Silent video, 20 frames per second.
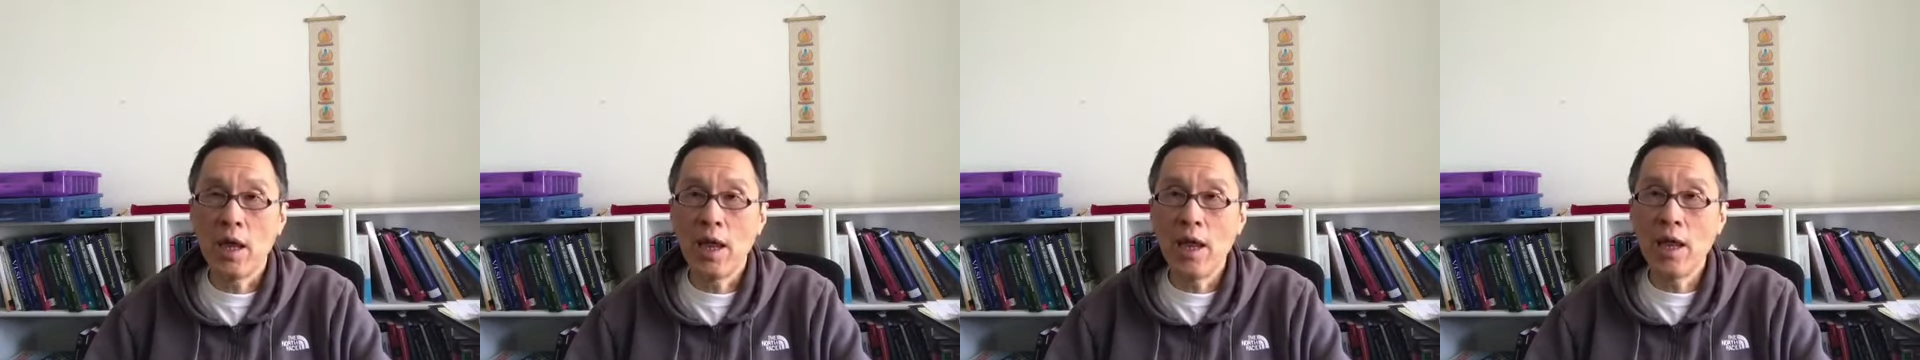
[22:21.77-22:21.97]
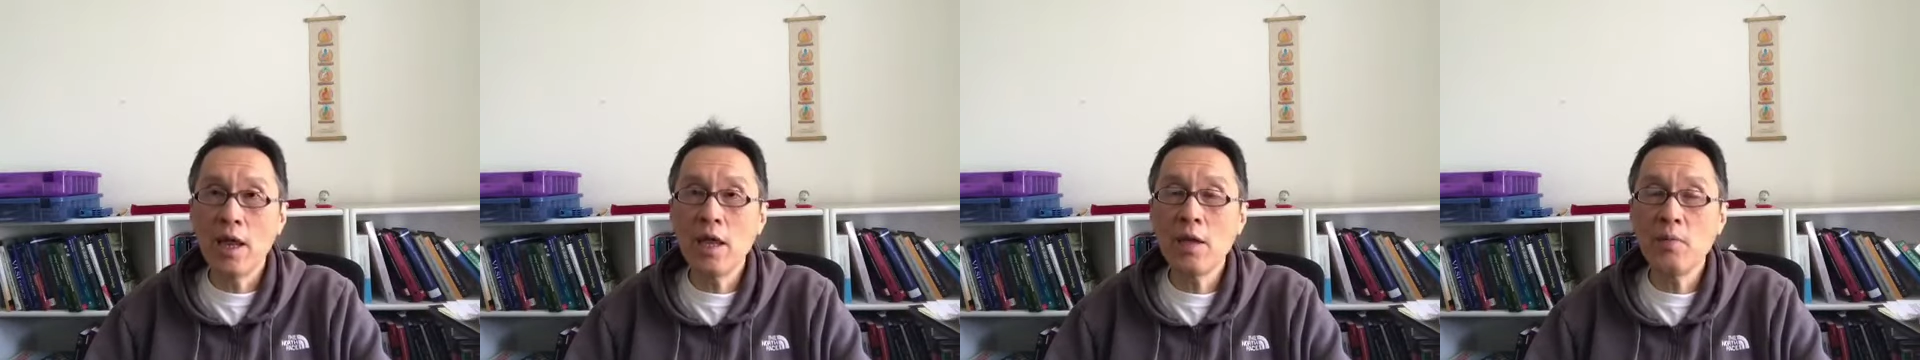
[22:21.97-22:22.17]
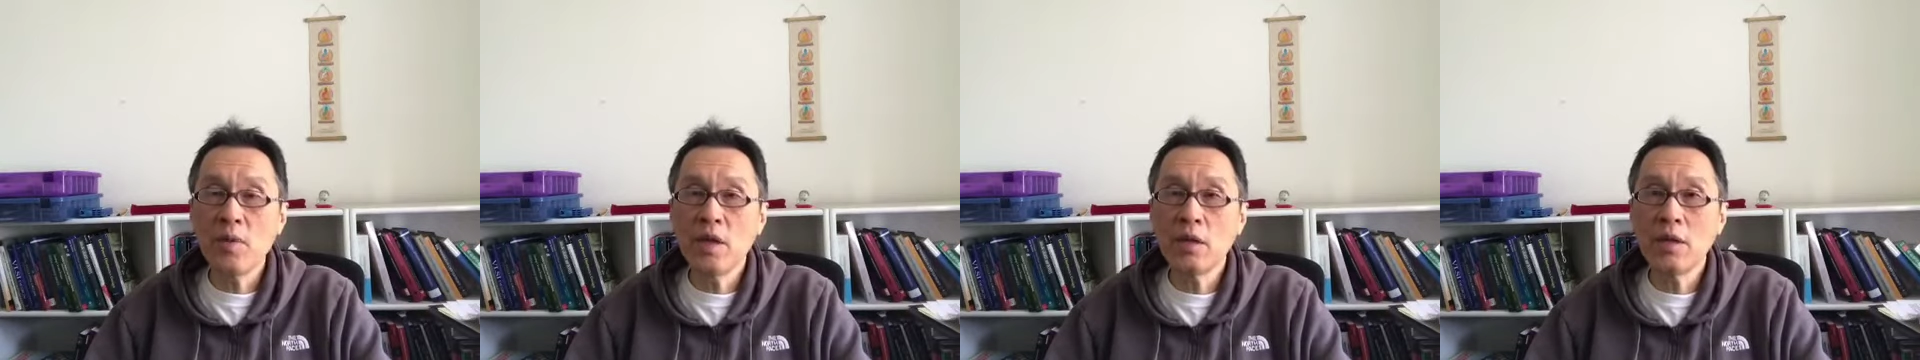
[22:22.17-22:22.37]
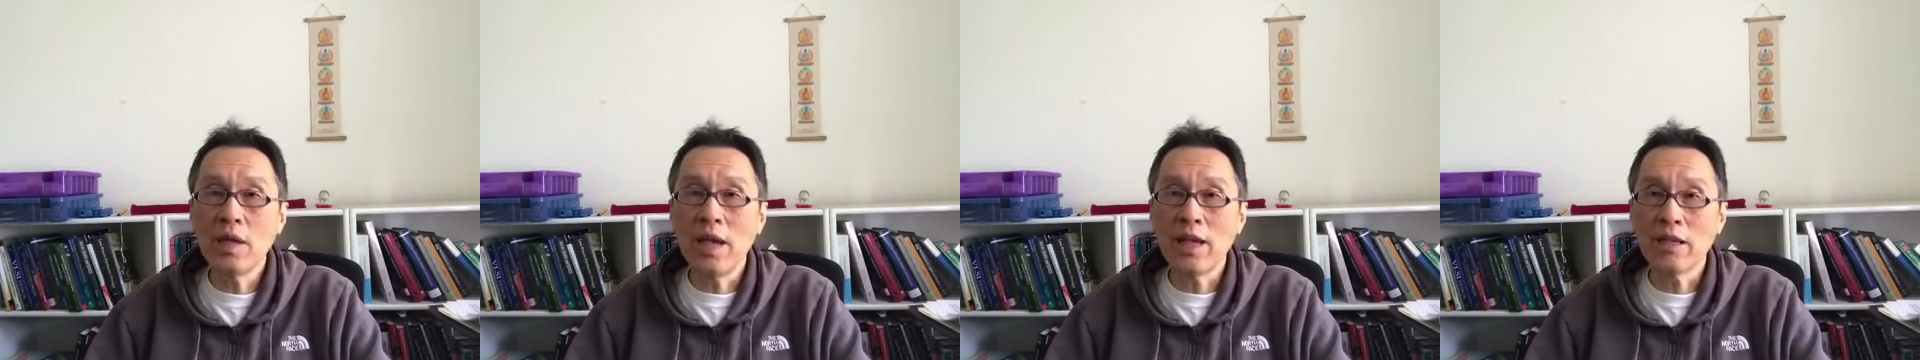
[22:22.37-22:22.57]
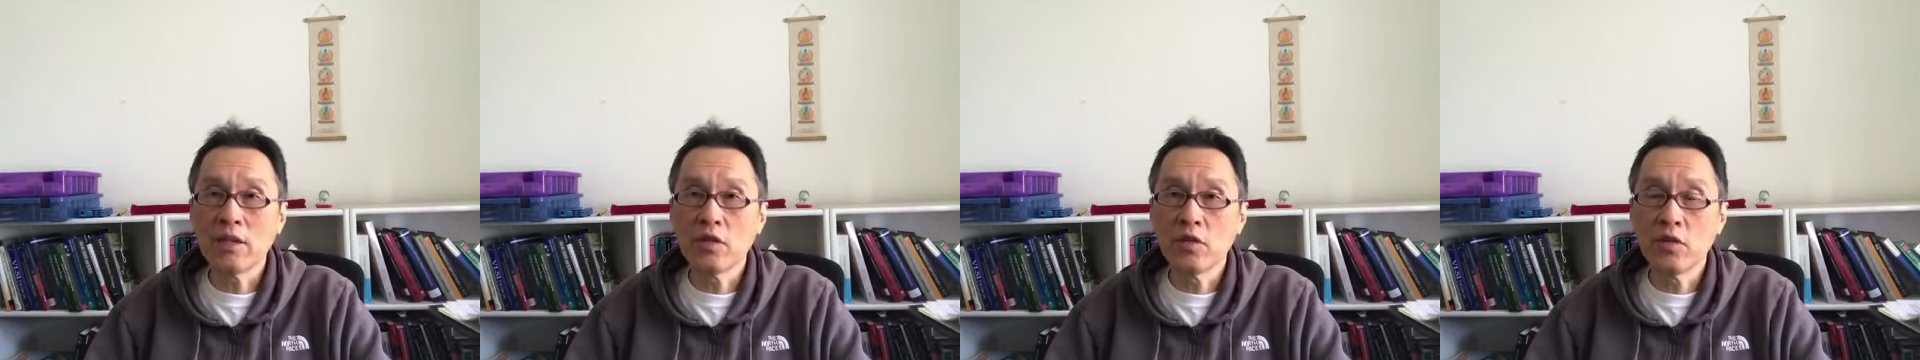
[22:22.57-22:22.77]
A mean
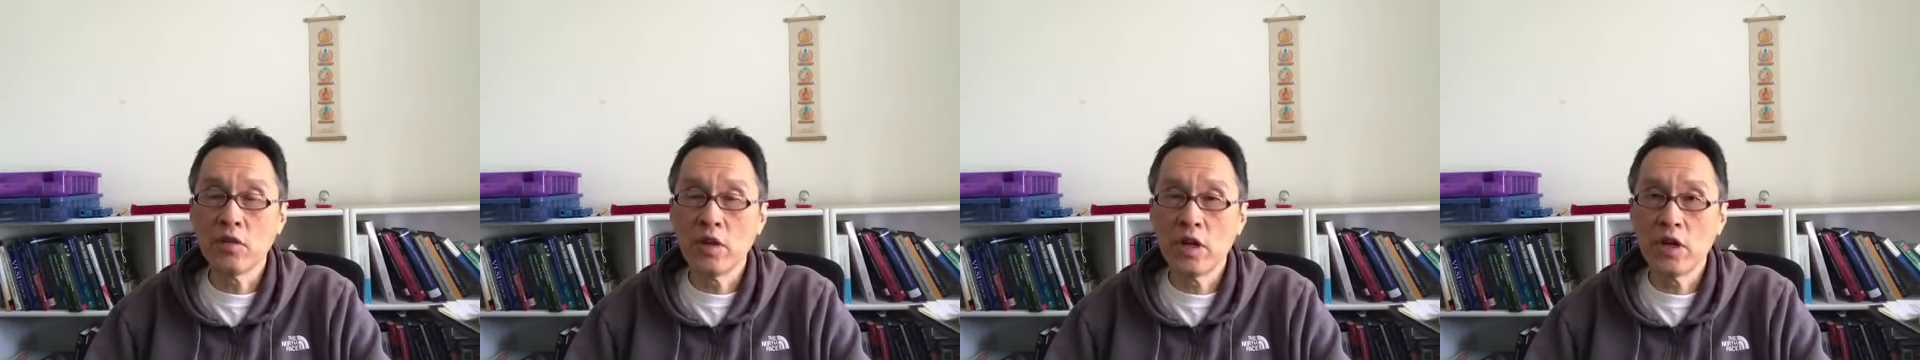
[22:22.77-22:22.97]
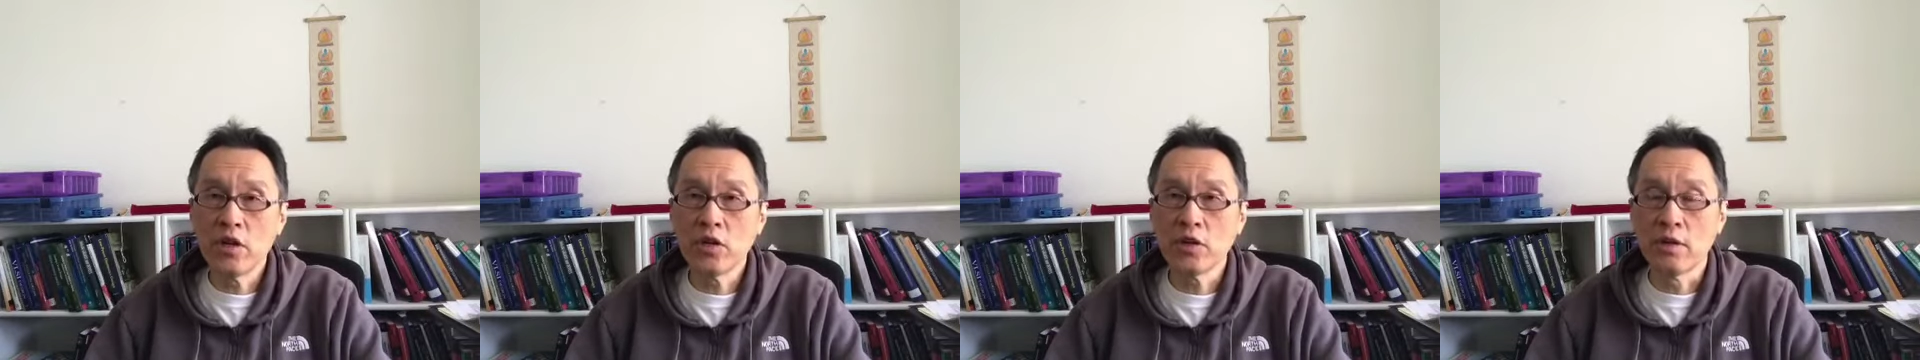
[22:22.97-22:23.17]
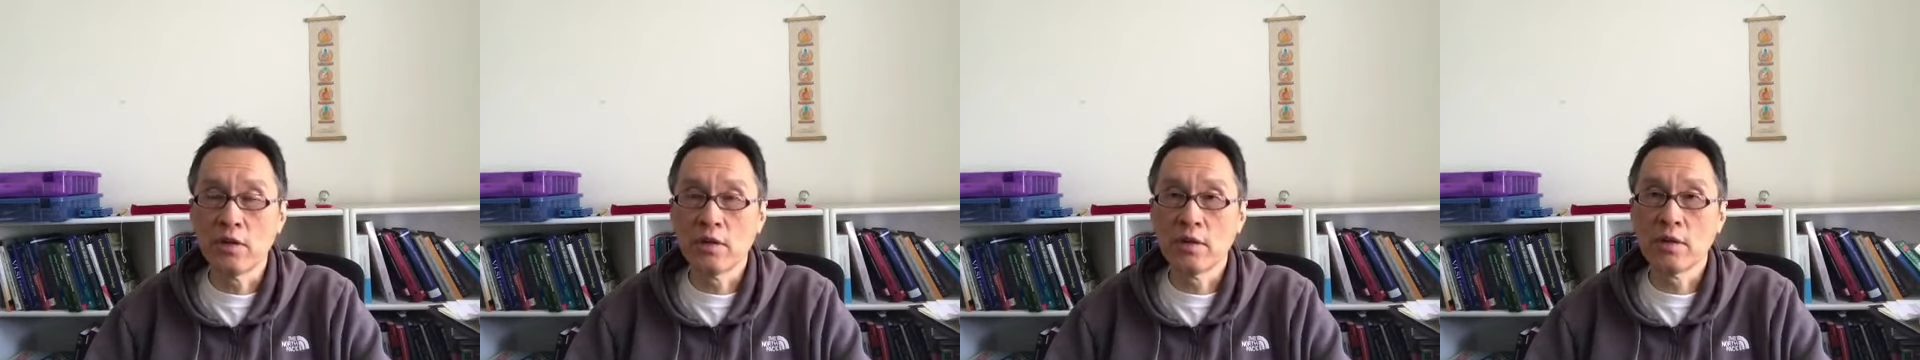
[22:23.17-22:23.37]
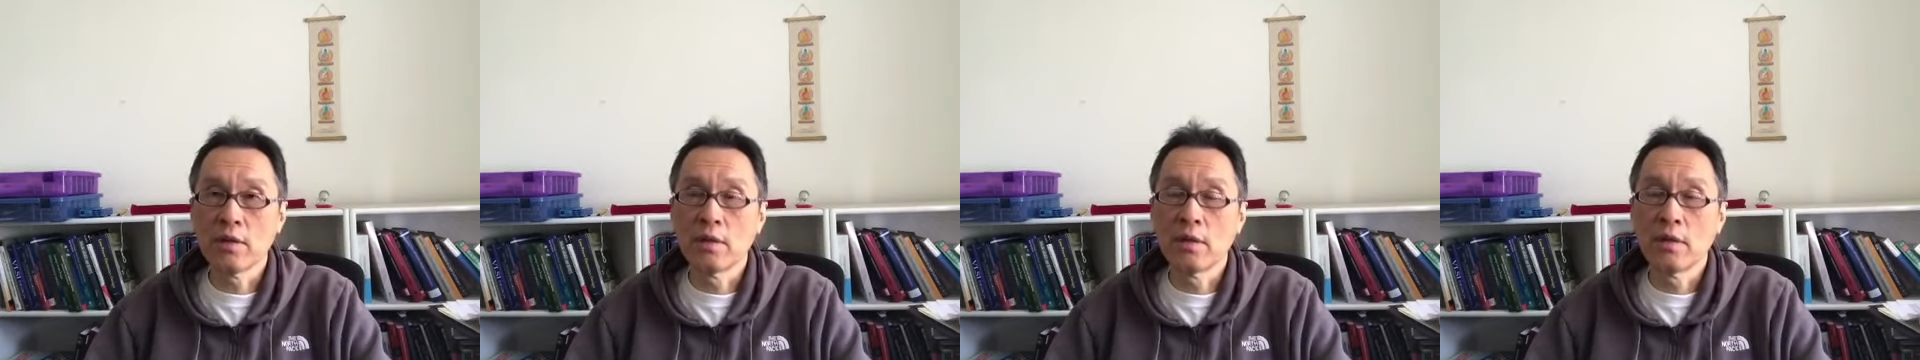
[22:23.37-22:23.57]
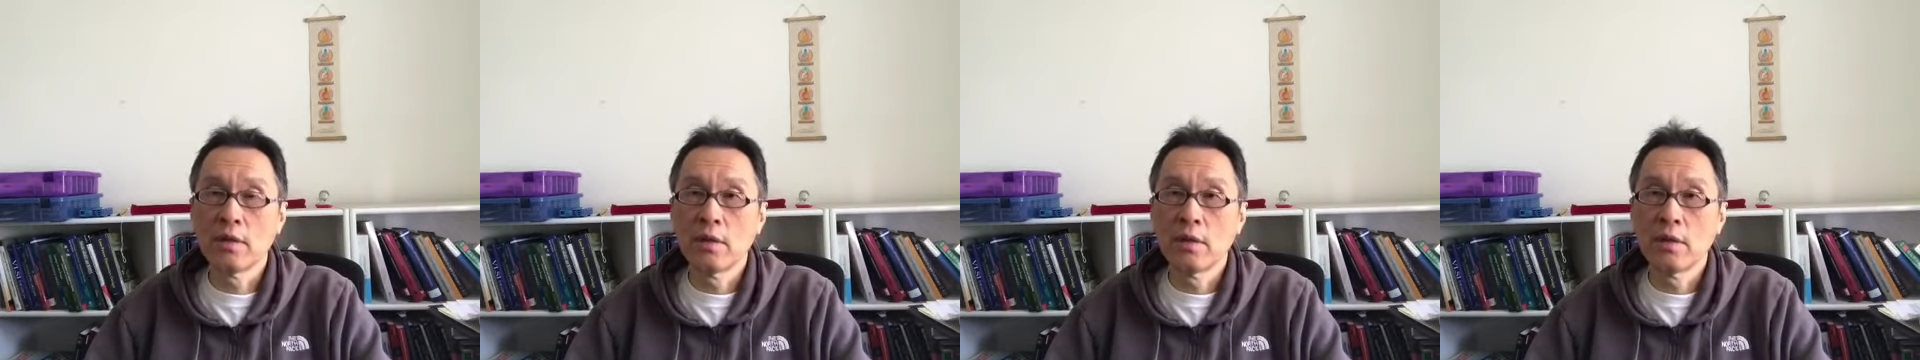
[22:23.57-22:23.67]
accelerations.